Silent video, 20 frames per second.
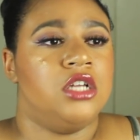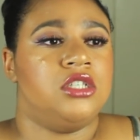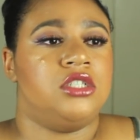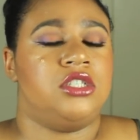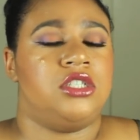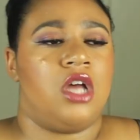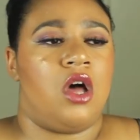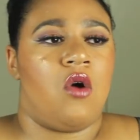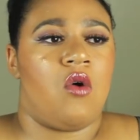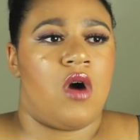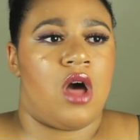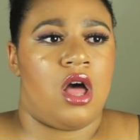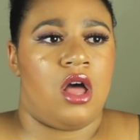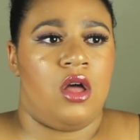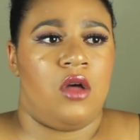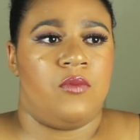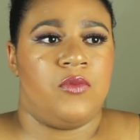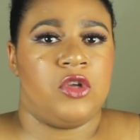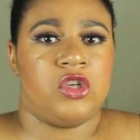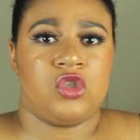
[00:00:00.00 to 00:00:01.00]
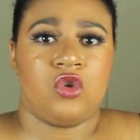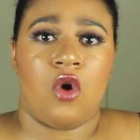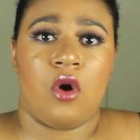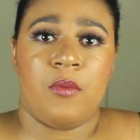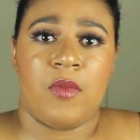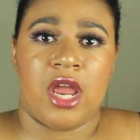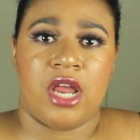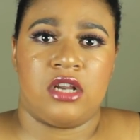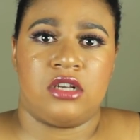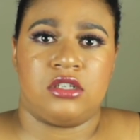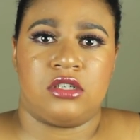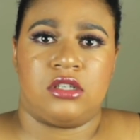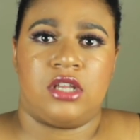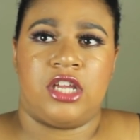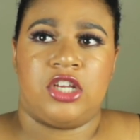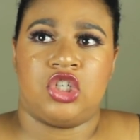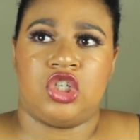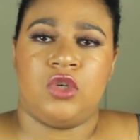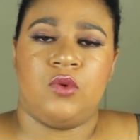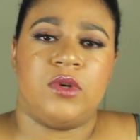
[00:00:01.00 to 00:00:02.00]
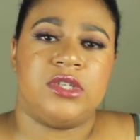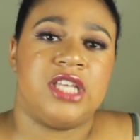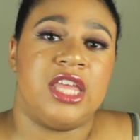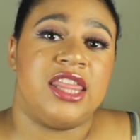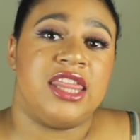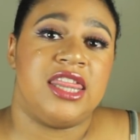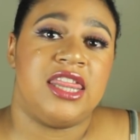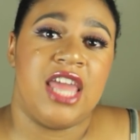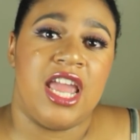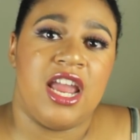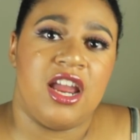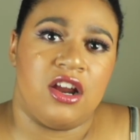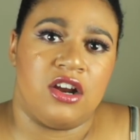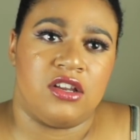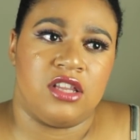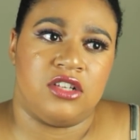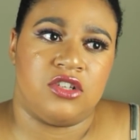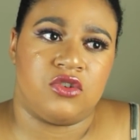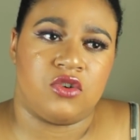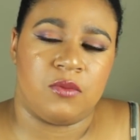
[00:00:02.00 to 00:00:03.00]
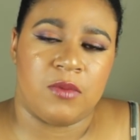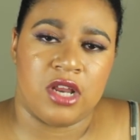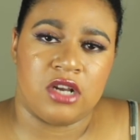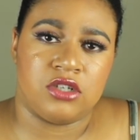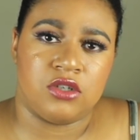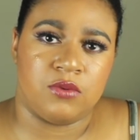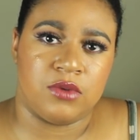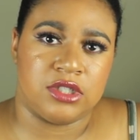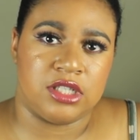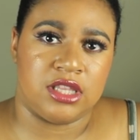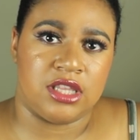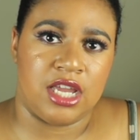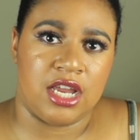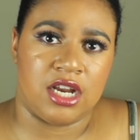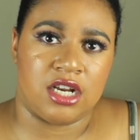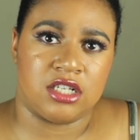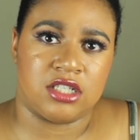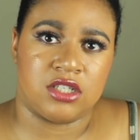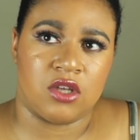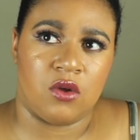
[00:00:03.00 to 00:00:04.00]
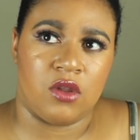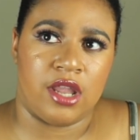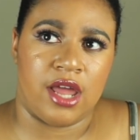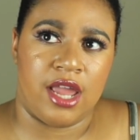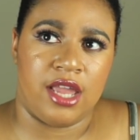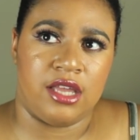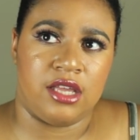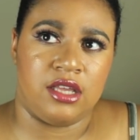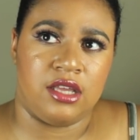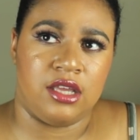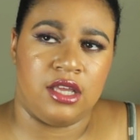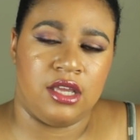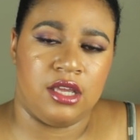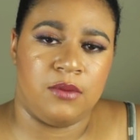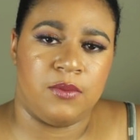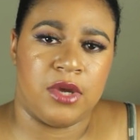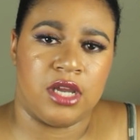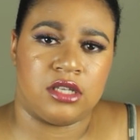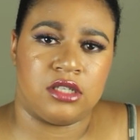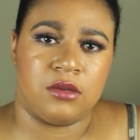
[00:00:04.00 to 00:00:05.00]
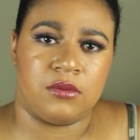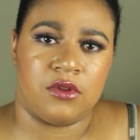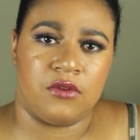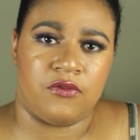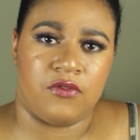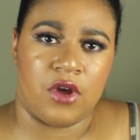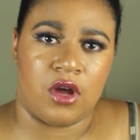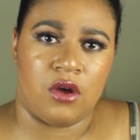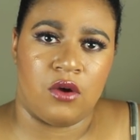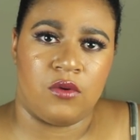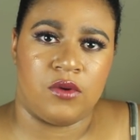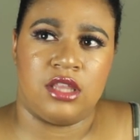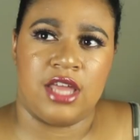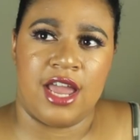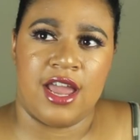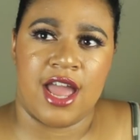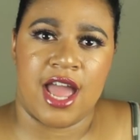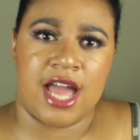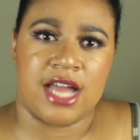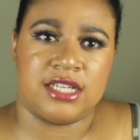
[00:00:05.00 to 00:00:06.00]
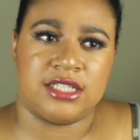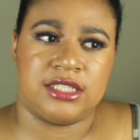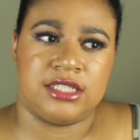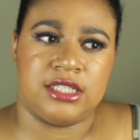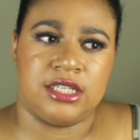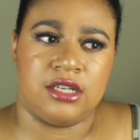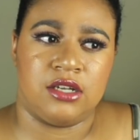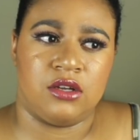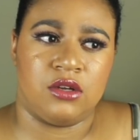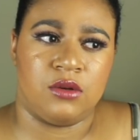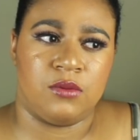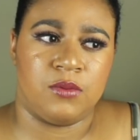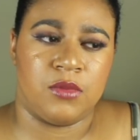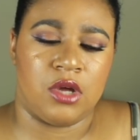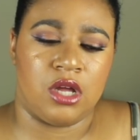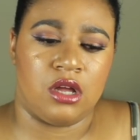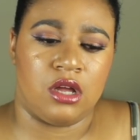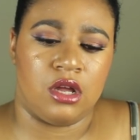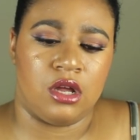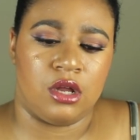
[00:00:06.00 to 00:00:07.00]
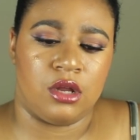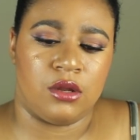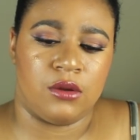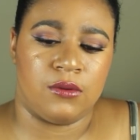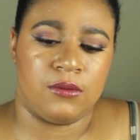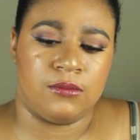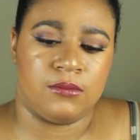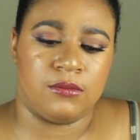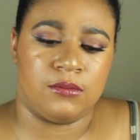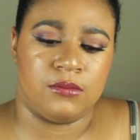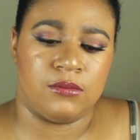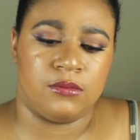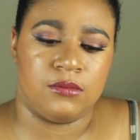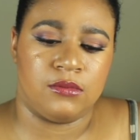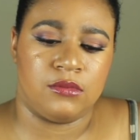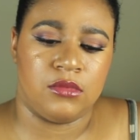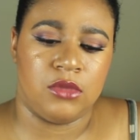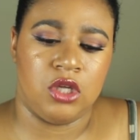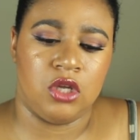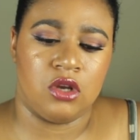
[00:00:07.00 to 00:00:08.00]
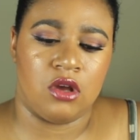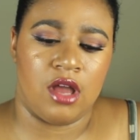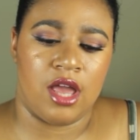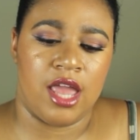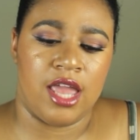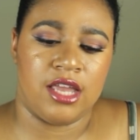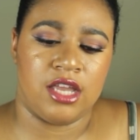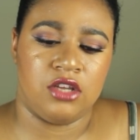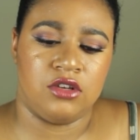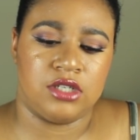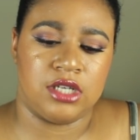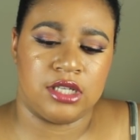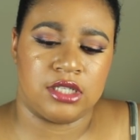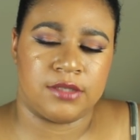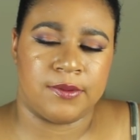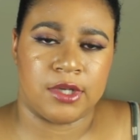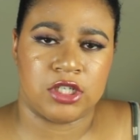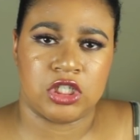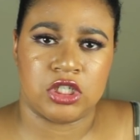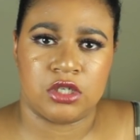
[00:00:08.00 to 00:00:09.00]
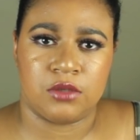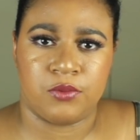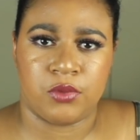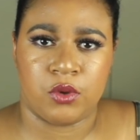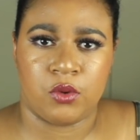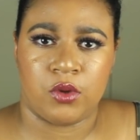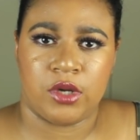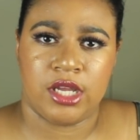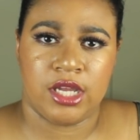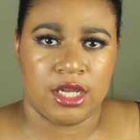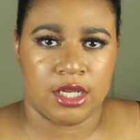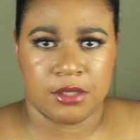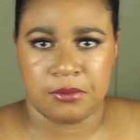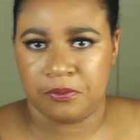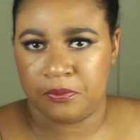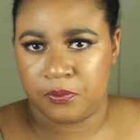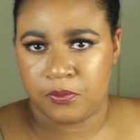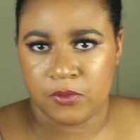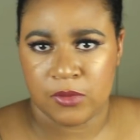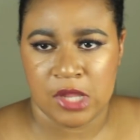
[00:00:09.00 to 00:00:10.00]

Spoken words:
So the store manager, like, she wasn't there, the store manager wasn't there, so like he picked up the phone. They asked him, you know, hey, can you tell us about your employee,